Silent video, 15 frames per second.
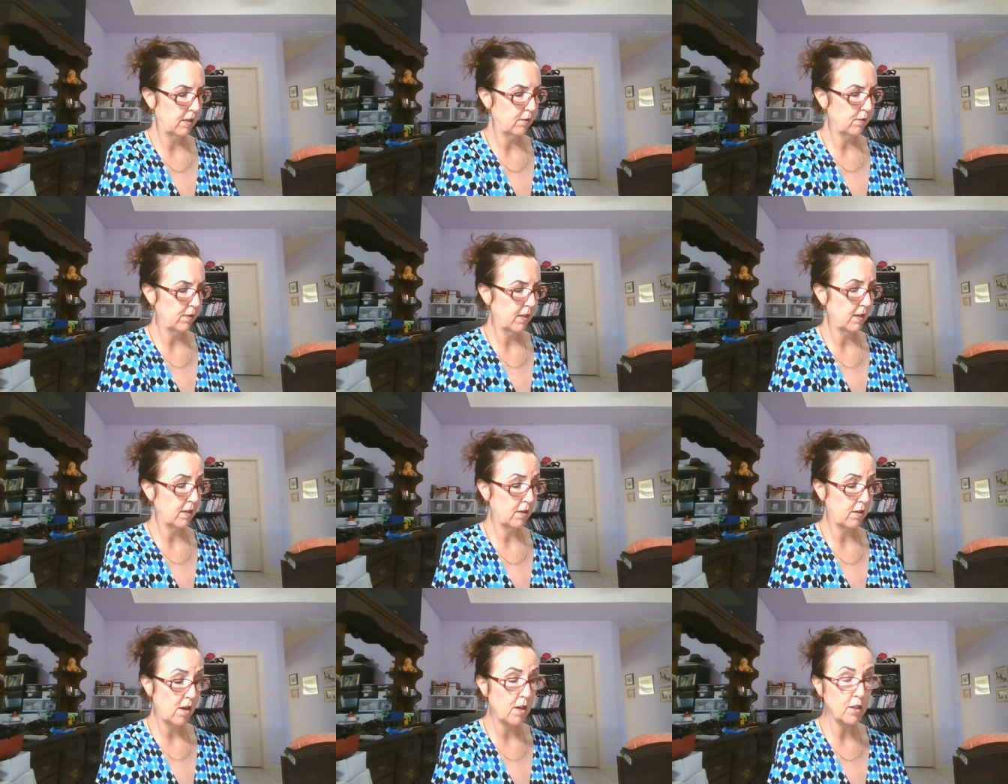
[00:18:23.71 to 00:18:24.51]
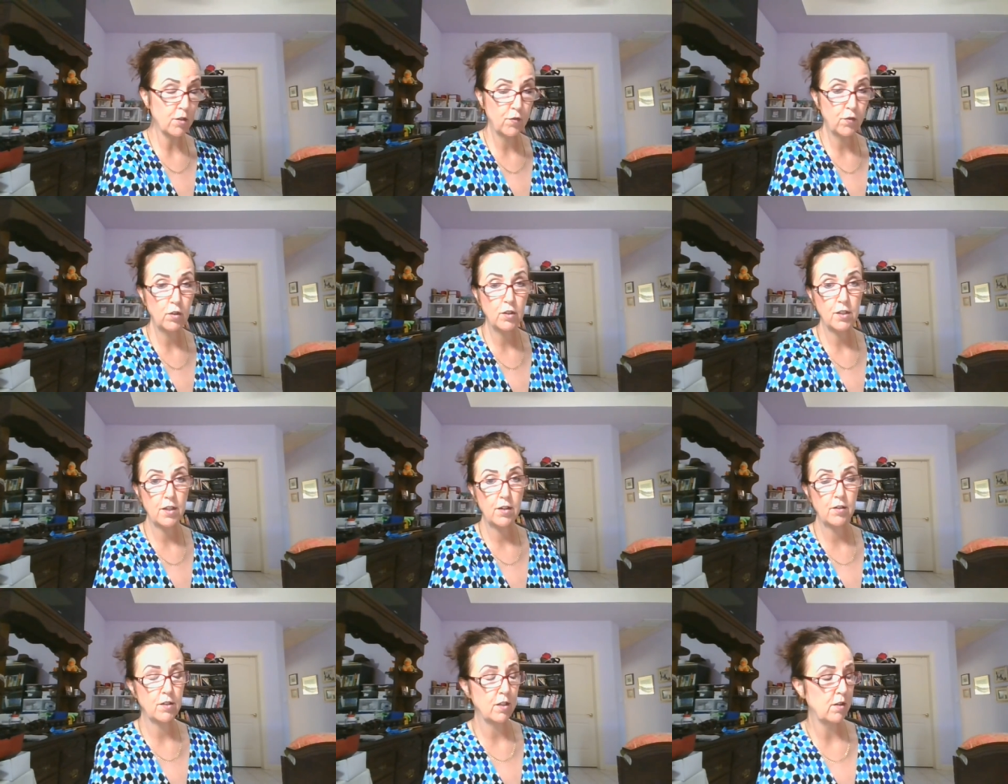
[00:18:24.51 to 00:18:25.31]
don't think, not as full as
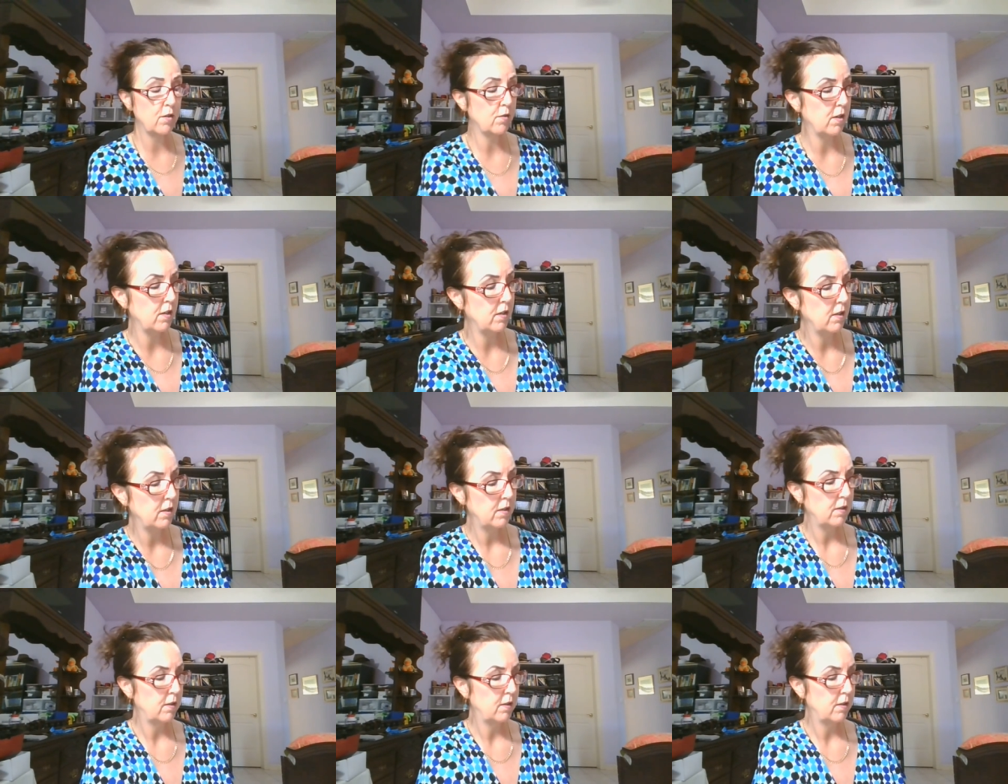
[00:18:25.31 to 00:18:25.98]
Arizona,